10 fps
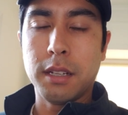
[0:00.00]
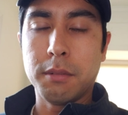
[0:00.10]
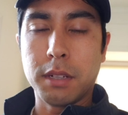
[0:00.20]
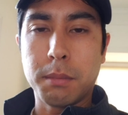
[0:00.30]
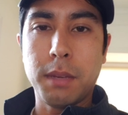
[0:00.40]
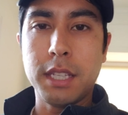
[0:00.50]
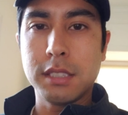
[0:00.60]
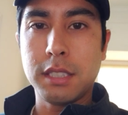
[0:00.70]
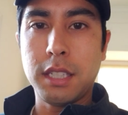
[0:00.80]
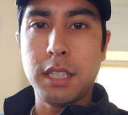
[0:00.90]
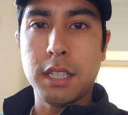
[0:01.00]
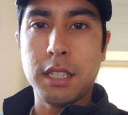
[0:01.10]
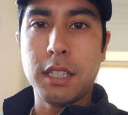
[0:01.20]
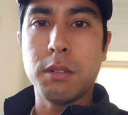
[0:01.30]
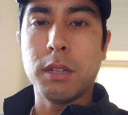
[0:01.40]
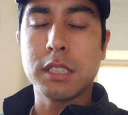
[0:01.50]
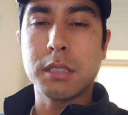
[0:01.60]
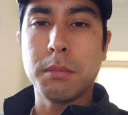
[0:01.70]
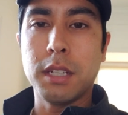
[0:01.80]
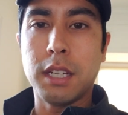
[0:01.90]
Rick Macy and Ian
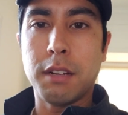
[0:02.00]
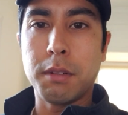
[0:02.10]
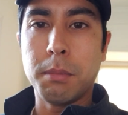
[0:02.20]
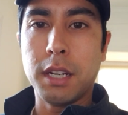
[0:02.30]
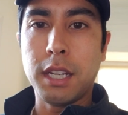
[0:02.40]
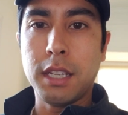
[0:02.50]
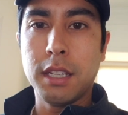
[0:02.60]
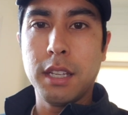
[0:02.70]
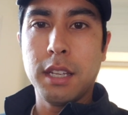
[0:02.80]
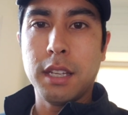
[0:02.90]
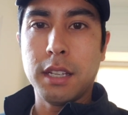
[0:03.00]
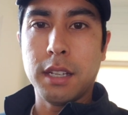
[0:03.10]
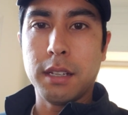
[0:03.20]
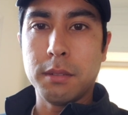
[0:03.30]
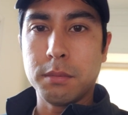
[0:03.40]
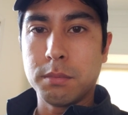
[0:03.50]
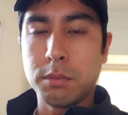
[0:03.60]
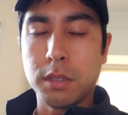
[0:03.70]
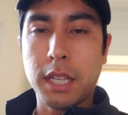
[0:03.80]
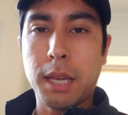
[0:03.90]
Westerman and everybody,
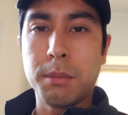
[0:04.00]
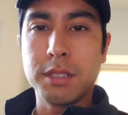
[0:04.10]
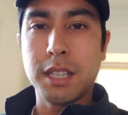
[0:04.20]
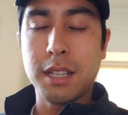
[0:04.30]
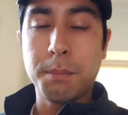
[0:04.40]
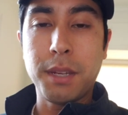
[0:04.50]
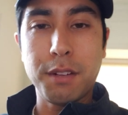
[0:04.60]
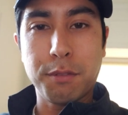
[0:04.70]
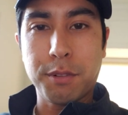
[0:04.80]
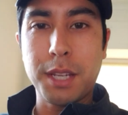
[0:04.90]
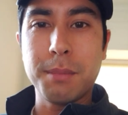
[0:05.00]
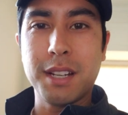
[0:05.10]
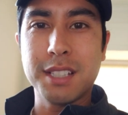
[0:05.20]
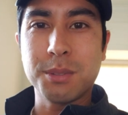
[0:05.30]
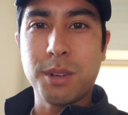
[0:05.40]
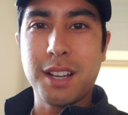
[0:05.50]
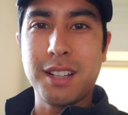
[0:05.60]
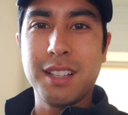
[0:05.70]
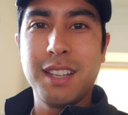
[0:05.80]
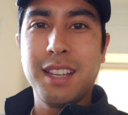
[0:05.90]
Will Hamilton, Pete Freeman as
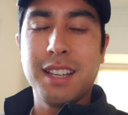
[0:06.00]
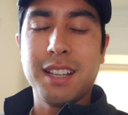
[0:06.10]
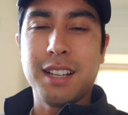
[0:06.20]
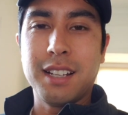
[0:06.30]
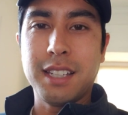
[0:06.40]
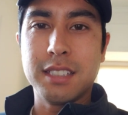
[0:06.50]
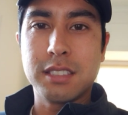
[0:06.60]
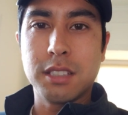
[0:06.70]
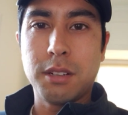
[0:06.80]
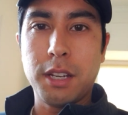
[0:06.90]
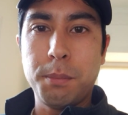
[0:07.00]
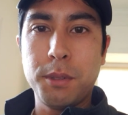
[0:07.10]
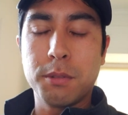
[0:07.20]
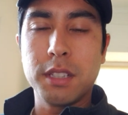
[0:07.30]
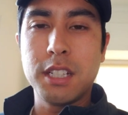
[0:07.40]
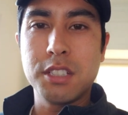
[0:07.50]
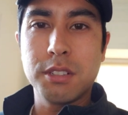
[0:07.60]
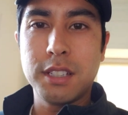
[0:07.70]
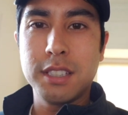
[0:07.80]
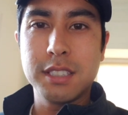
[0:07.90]
well. And so I hope you really
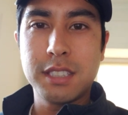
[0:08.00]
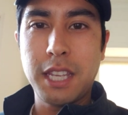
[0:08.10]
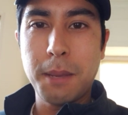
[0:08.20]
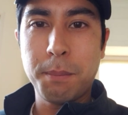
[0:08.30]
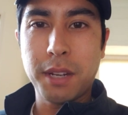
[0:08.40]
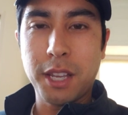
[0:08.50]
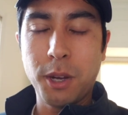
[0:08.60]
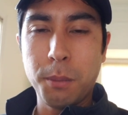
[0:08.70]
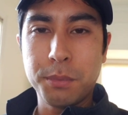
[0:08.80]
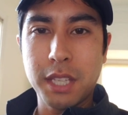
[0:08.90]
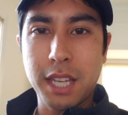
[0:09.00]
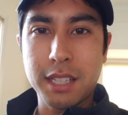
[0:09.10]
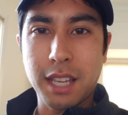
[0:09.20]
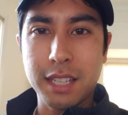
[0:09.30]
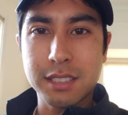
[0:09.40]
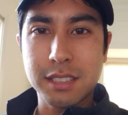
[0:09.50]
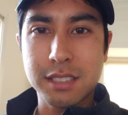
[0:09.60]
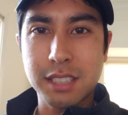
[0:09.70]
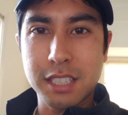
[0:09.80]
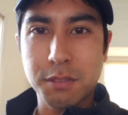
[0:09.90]
enjoyed this tip, and I hope that I
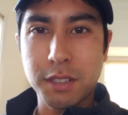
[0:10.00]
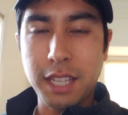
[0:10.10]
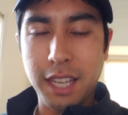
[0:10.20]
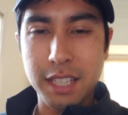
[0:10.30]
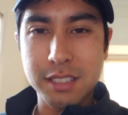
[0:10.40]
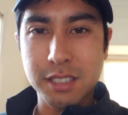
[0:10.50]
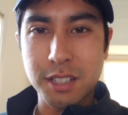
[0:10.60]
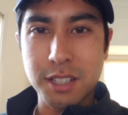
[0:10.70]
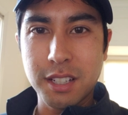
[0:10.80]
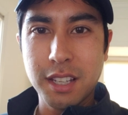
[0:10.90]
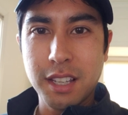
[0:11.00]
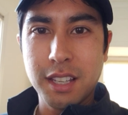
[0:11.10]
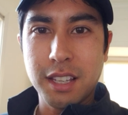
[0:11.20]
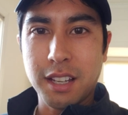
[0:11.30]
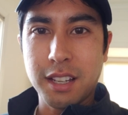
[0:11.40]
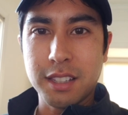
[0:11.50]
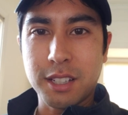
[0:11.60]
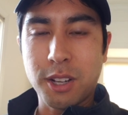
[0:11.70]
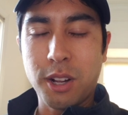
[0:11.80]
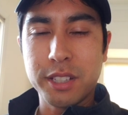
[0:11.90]
successfully answered the
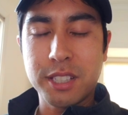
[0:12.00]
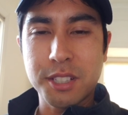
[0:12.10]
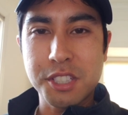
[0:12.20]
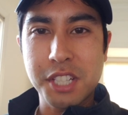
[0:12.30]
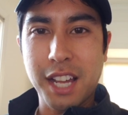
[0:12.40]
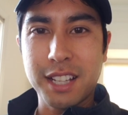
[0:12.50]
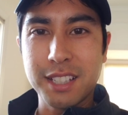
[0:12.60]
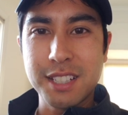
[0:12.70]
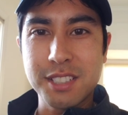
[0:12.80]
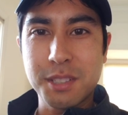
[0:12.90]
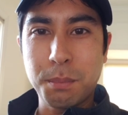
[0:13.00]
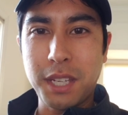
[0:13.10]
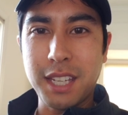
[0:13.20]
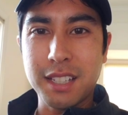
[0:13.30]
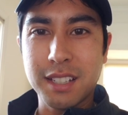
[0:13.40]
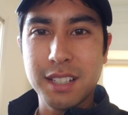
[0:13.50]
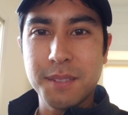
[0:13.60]
call to your challenge, Pete.